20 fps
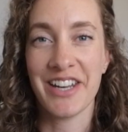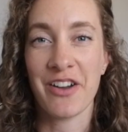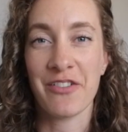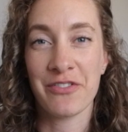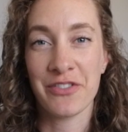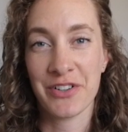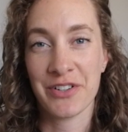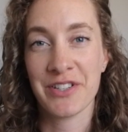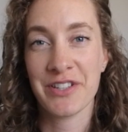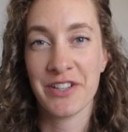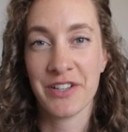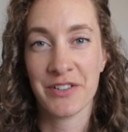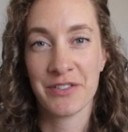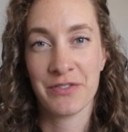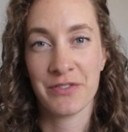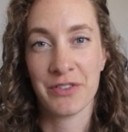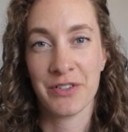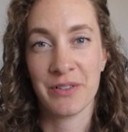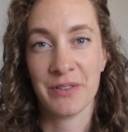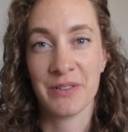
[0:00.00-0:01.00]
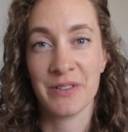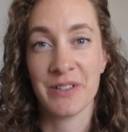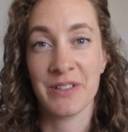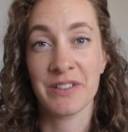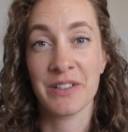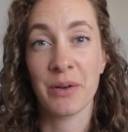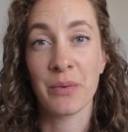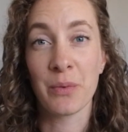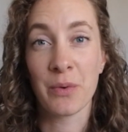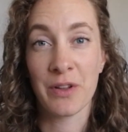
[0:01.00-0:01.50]
now first things first, let's
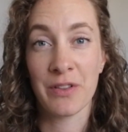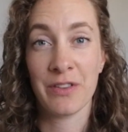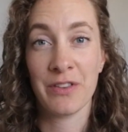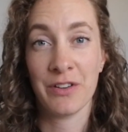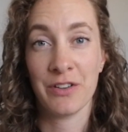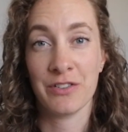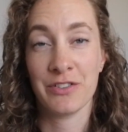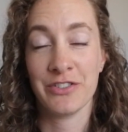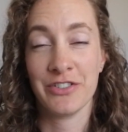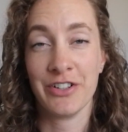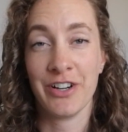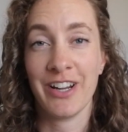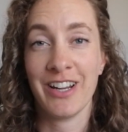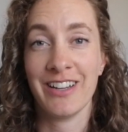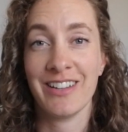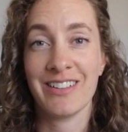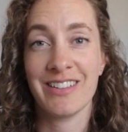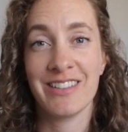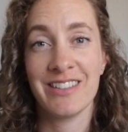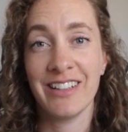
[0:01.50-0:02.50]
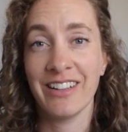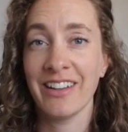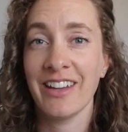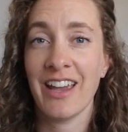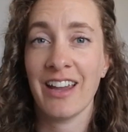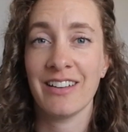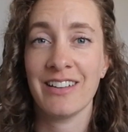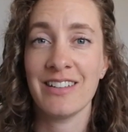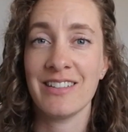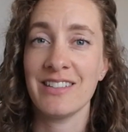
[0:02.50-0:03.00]
get one thing straight.
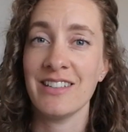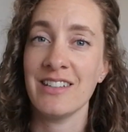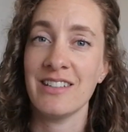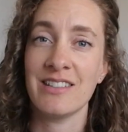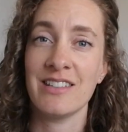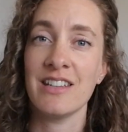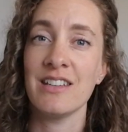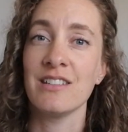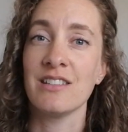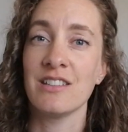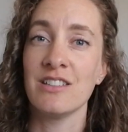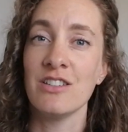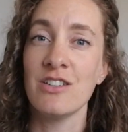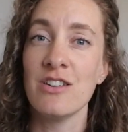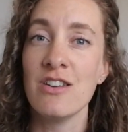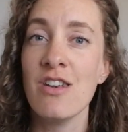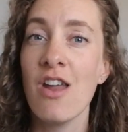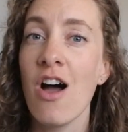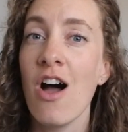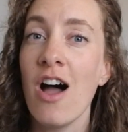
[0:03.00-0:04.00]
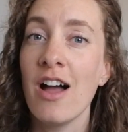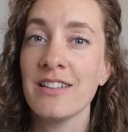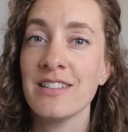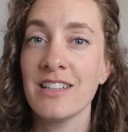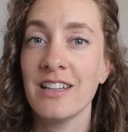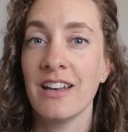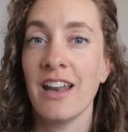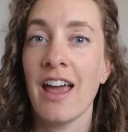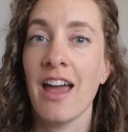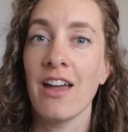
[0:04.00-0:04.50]
Celiac disease is not
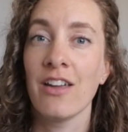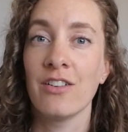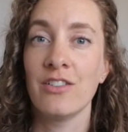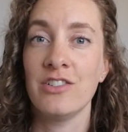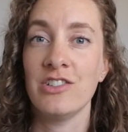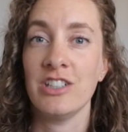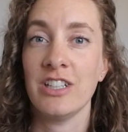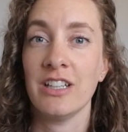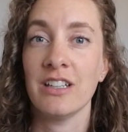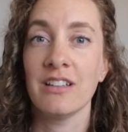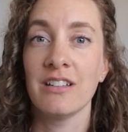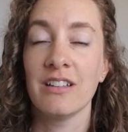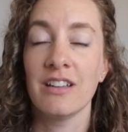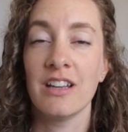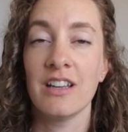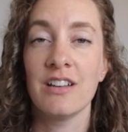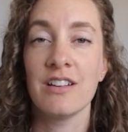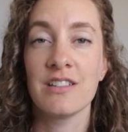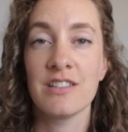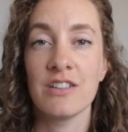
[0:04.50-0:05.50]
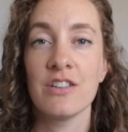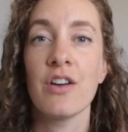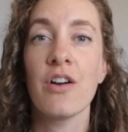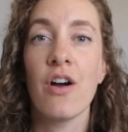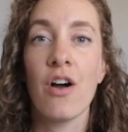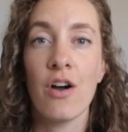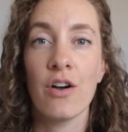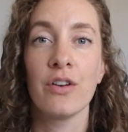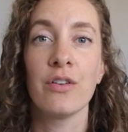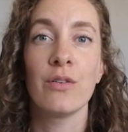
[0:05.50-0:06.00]
an allergy. It is an
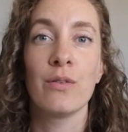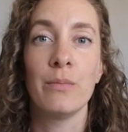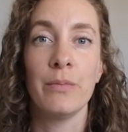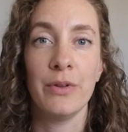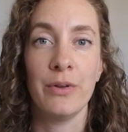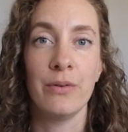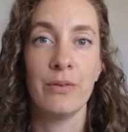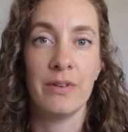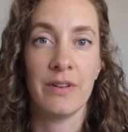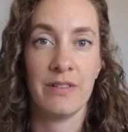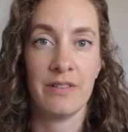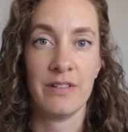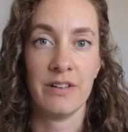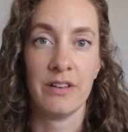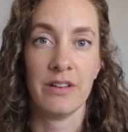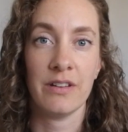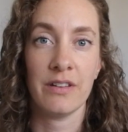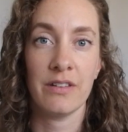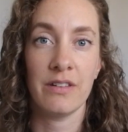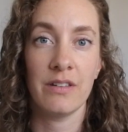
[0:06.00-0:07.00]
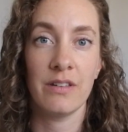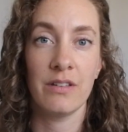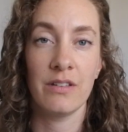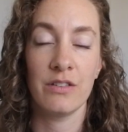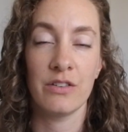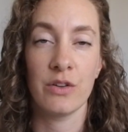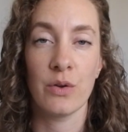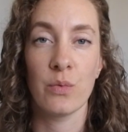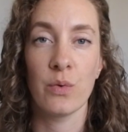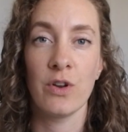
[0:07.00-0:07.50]
autoimmune disease.
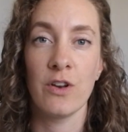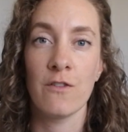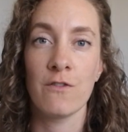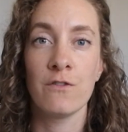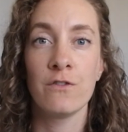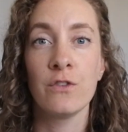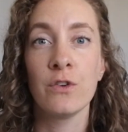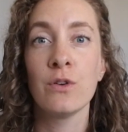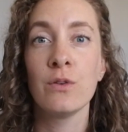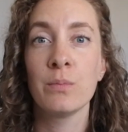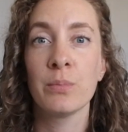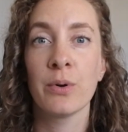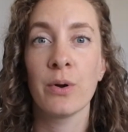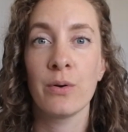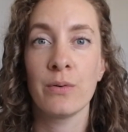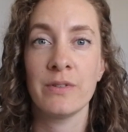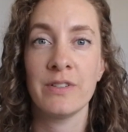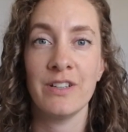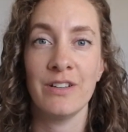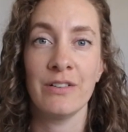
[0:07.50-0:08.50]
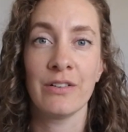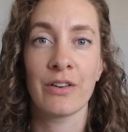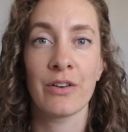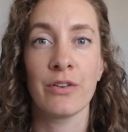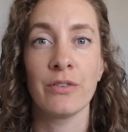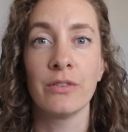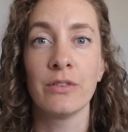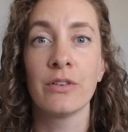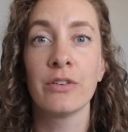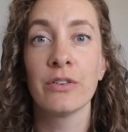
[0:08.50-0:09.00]
So when a food protein
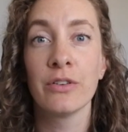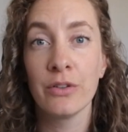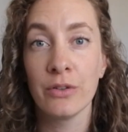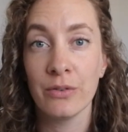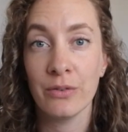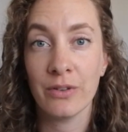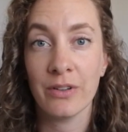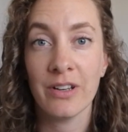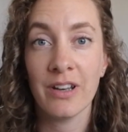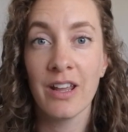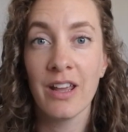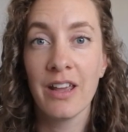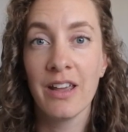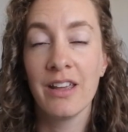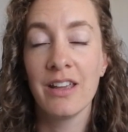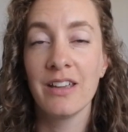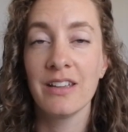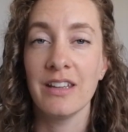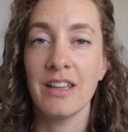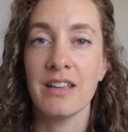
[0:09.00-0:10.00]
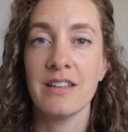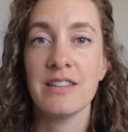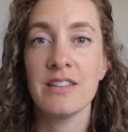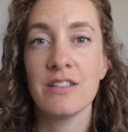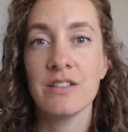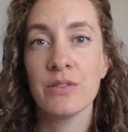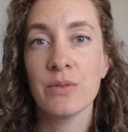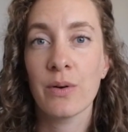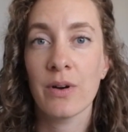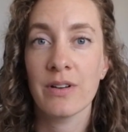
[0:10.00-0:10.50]
called gluten gets
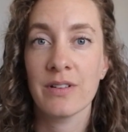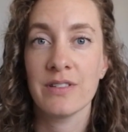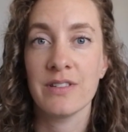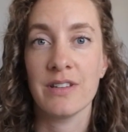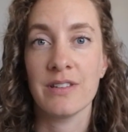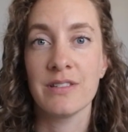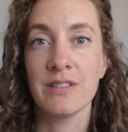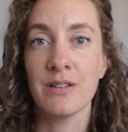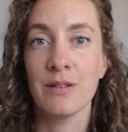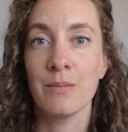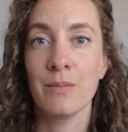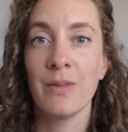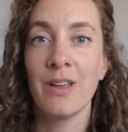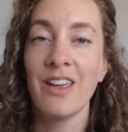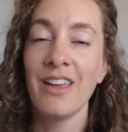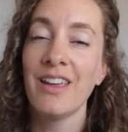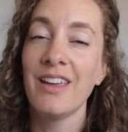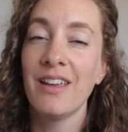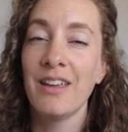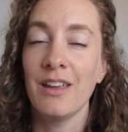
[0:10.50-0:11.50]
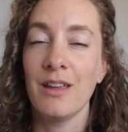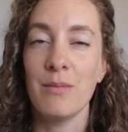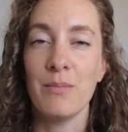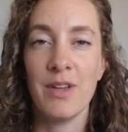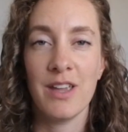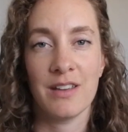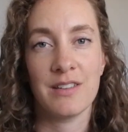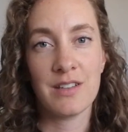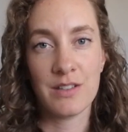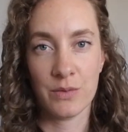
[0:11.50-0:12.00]
into our system, it
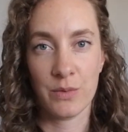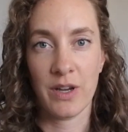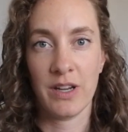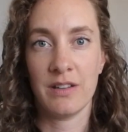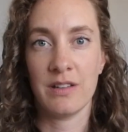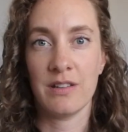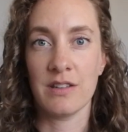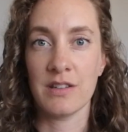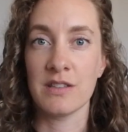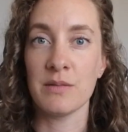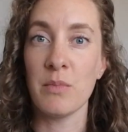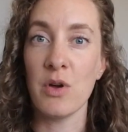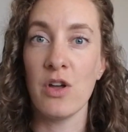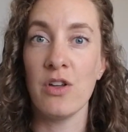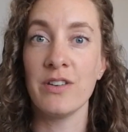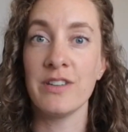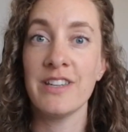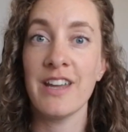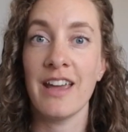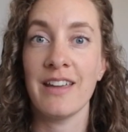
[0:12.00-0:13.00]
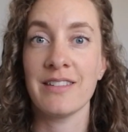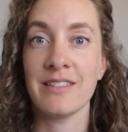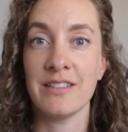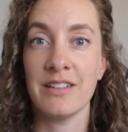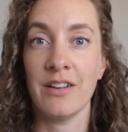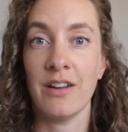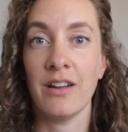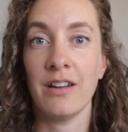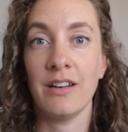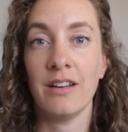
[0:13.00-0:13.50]
makes its way to the small
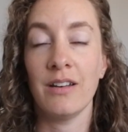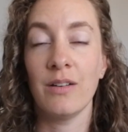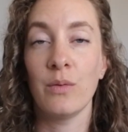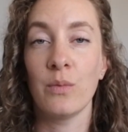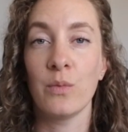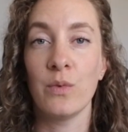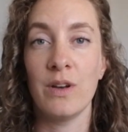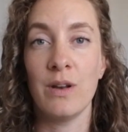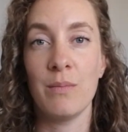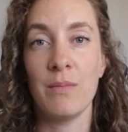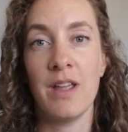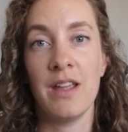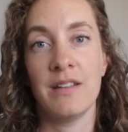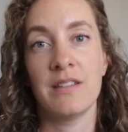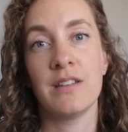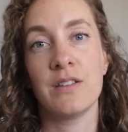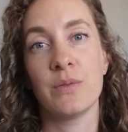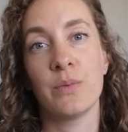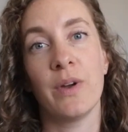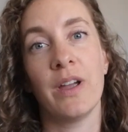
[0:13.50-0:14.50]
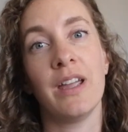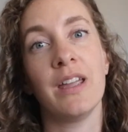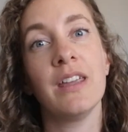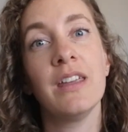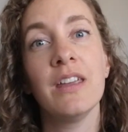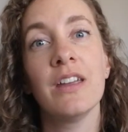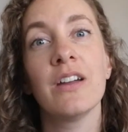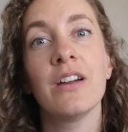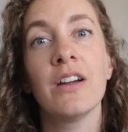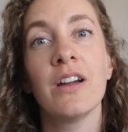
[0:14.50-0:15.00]
intestine. When it makes its way
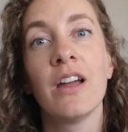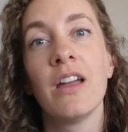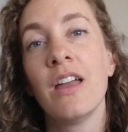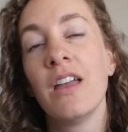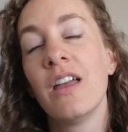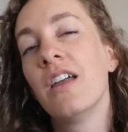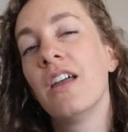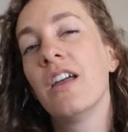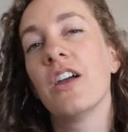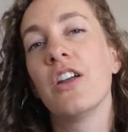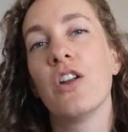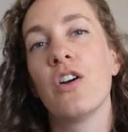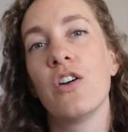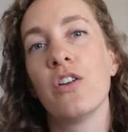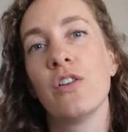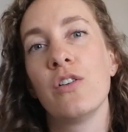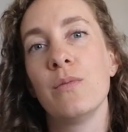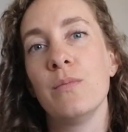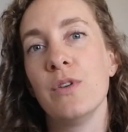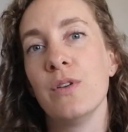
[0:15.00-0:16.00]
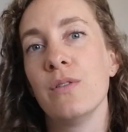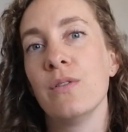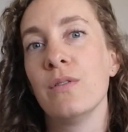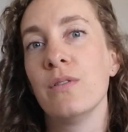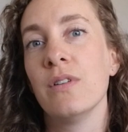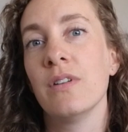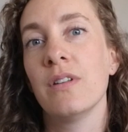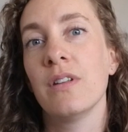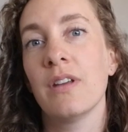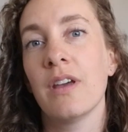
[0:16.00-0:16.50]
here, an
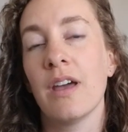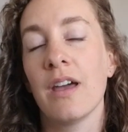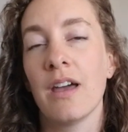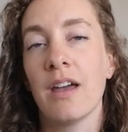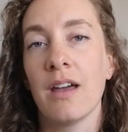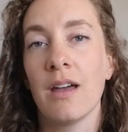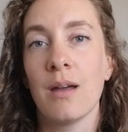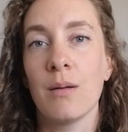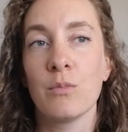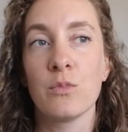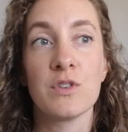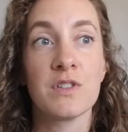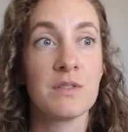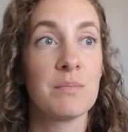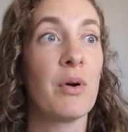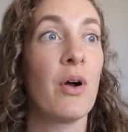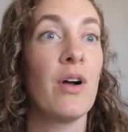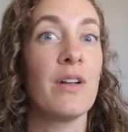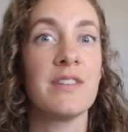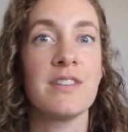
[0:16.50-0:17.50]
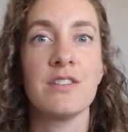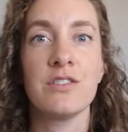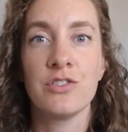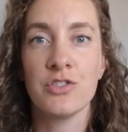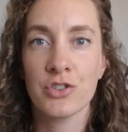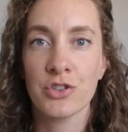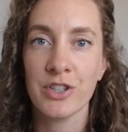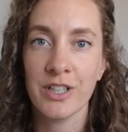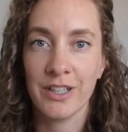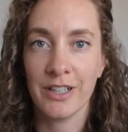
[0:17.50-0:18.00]
autoimmune uh, response is
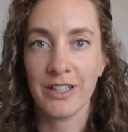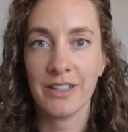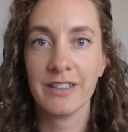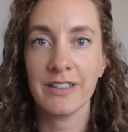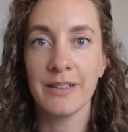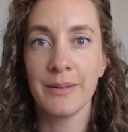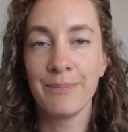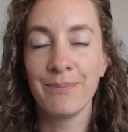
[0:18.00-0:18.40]
triggered.